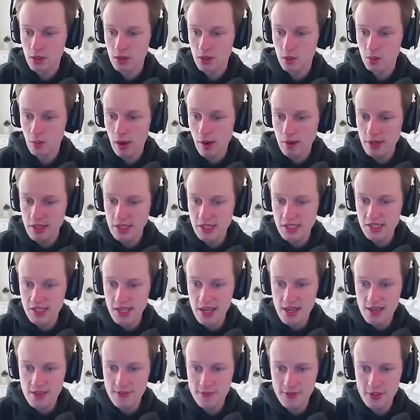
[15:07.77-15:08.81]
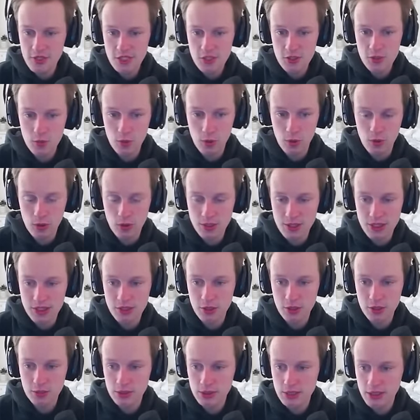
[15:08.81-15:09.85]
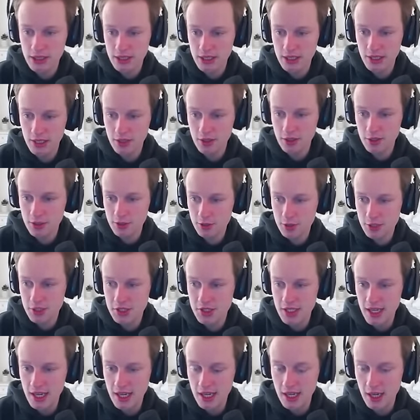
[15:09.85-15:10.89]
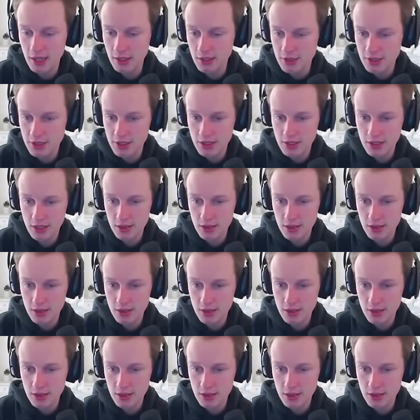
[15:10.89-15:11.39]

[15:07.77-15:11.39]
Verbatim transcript: Why would he save these worlds? I don't really understand.